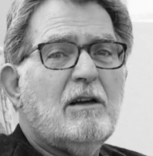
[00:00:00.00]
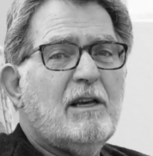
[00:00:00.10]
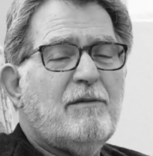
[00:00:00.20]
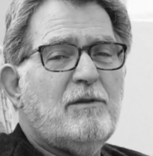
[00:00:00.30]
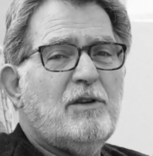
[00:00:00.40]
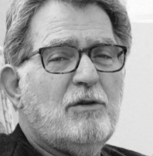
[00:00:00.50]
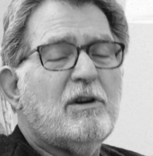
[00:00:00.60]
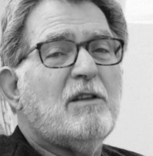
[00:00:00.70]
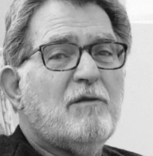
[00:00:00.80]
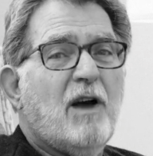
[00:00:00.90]
if you
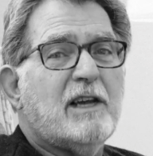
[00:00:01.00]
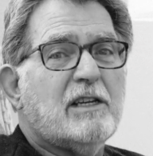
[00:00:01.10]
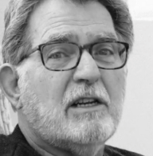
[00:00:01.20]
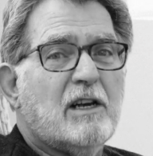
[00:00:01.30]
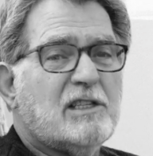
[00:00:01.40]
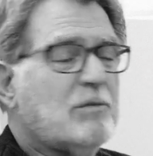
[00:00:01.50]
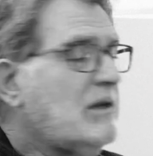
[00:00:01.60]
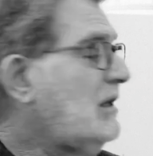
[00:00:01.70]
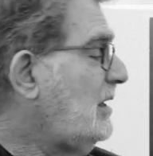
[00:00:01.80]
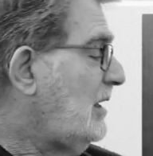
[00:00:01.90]
can find a nice
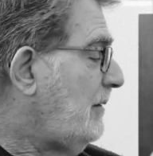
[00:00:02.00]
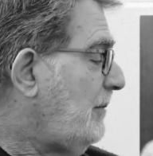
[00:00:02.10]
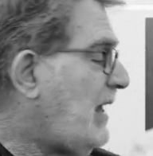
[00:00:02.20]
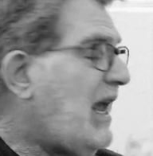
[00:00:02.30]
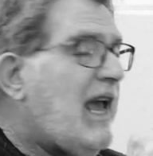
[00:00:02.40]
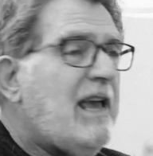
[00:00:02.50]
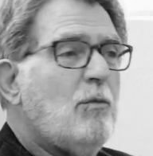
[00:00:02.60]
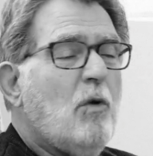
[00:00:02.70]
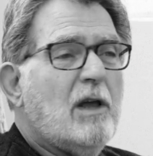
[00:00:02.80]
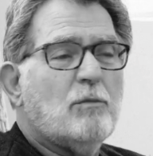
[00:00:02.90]
one. The
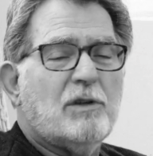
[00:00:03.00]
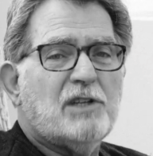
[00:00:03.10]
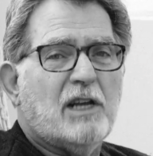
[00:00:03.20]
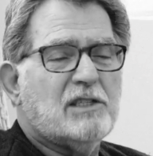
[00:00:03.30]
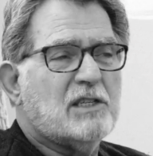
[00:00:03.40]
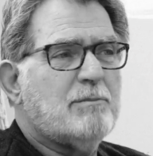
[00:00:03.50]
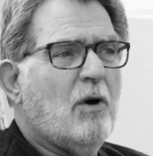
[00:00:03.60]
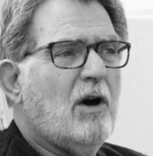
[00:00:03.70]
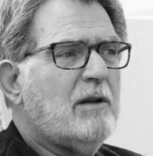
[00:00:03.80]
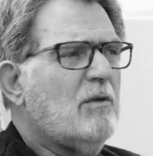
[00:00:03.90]
A1, which I just
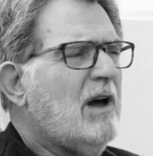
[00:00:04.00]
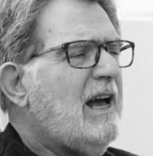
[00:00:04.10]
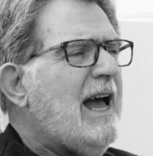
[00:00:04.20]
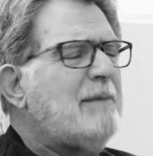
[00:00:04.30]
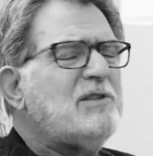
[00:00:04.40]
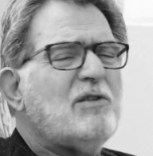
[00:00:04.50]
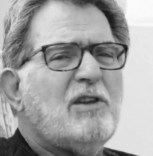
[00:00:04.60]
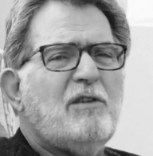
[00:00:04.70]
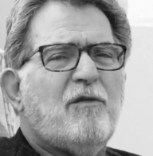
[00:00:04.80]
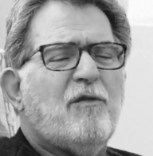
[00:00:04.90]
bought,
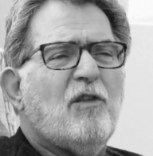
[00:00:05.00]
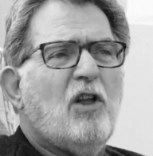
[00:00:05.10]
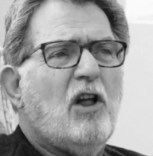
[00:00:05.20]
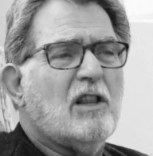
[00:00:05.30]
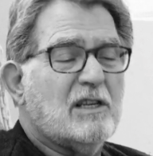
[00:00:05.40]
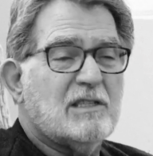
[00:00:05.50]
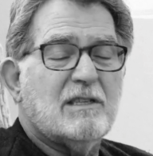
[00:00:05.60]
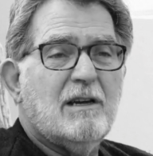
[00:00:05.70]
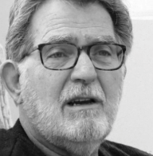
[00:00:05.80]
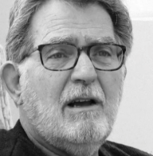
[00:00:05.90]
absolutely
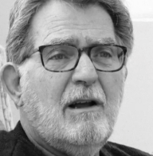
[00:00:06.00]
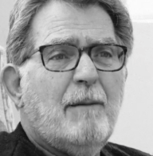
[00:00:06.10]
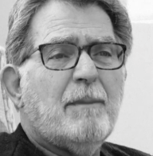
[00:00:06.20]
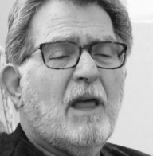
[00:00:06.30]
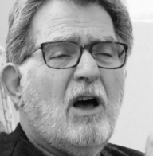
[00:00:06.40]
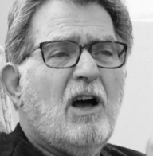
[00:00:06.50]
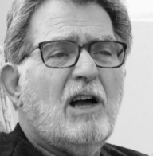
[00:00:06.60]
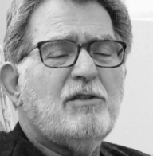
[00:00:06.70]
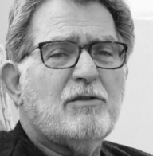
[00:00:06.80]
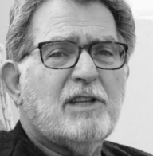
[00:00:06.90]
flawless.
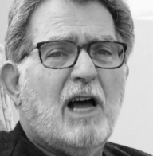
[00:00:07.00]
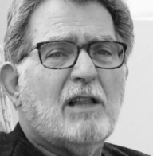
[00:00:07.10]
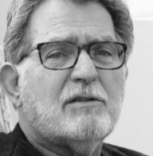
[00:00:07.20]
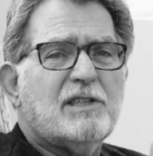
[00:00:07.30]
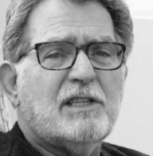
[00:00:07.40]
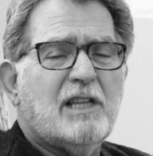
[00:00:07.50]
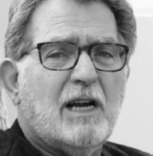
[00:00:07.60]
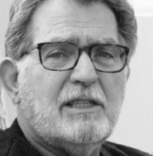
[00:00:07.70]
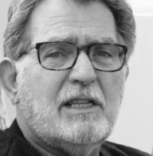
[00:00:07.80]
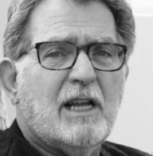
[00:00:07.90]

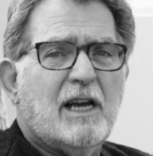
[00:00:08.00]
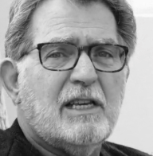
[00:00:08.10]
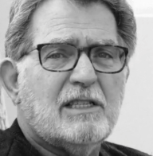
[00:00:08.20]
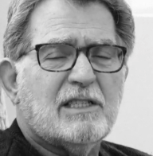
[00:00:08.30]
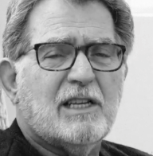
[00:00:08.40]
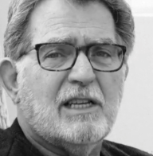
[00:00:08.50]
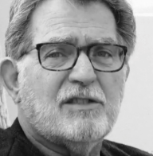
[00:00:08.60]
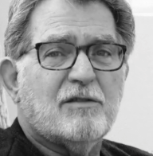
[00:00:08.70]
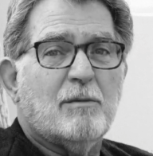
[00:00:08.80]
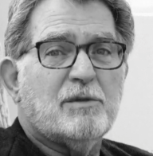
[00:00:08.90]

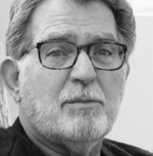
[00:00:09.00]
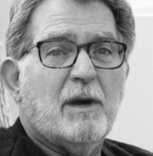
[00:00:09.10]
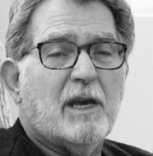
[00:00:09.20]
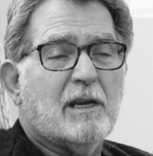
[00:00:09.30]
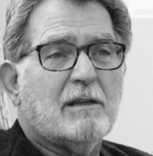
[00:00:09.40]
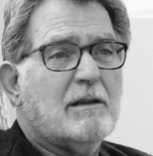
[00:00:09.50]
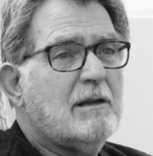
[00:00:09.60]
$100.99 from Japan.